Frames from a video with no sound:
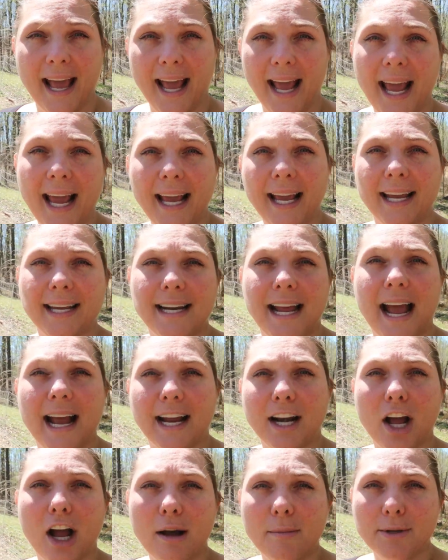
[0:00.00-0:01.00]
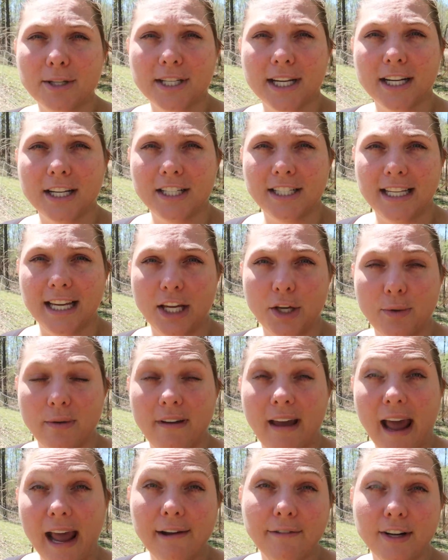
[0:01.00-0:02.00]
and I can almost guarantee you
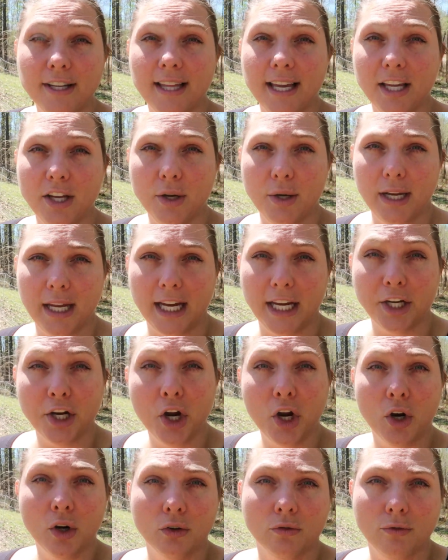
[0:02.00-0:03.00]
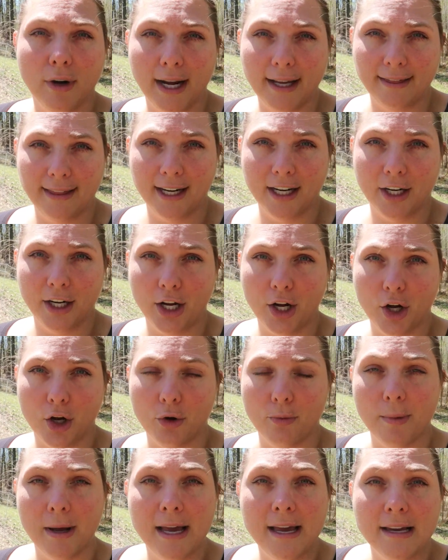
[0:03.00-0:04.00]
everything you need right there at
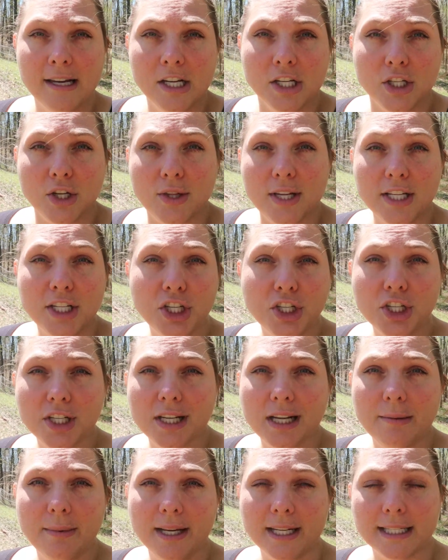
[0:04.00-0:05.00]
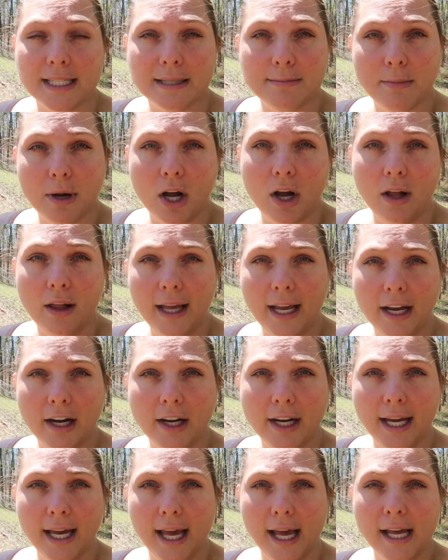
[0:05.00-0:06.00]
home. So this is just going to be a small
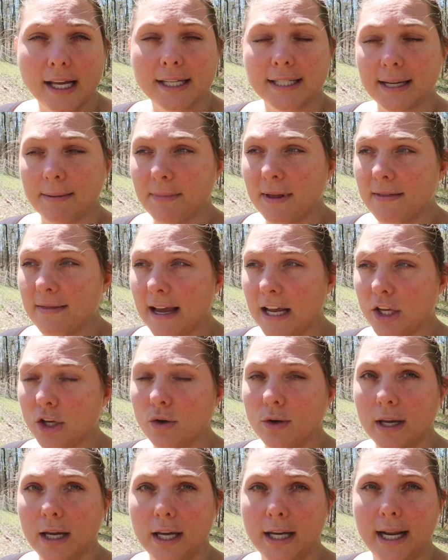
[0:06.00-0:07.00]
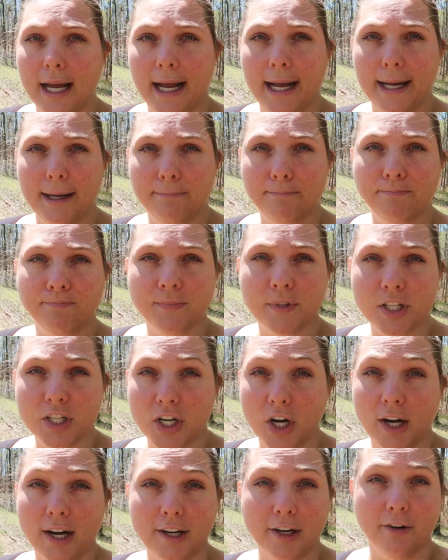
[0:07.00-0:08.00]
area, something that you could
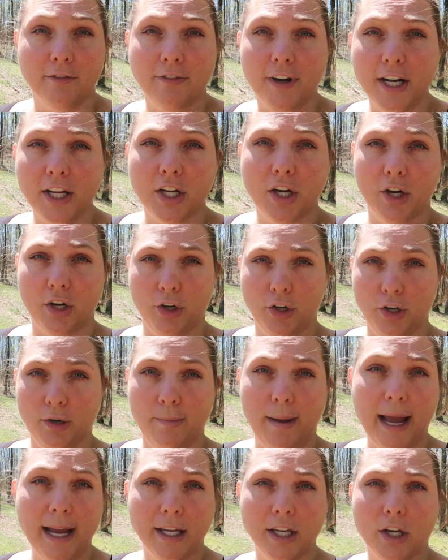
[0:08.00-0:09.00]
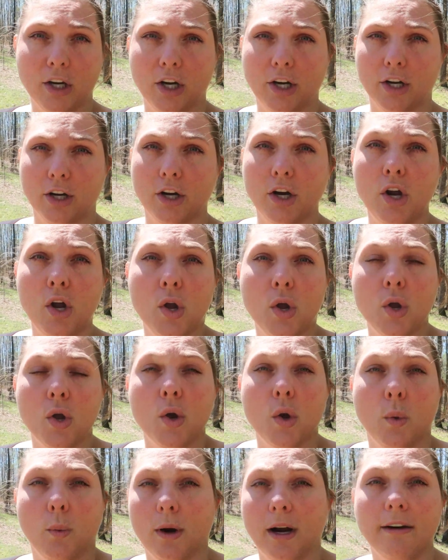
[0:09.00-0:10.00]
start in your front yard or your backyard or
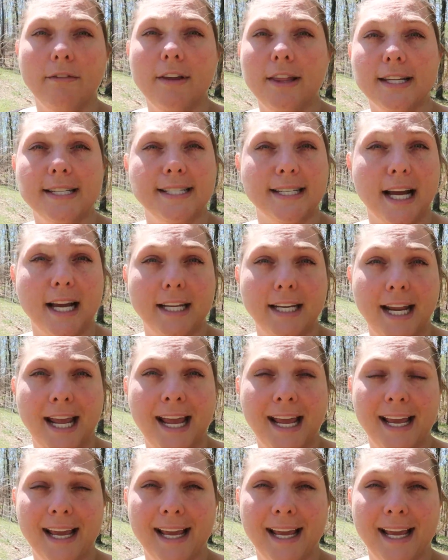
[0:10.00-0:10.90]
wherever the sun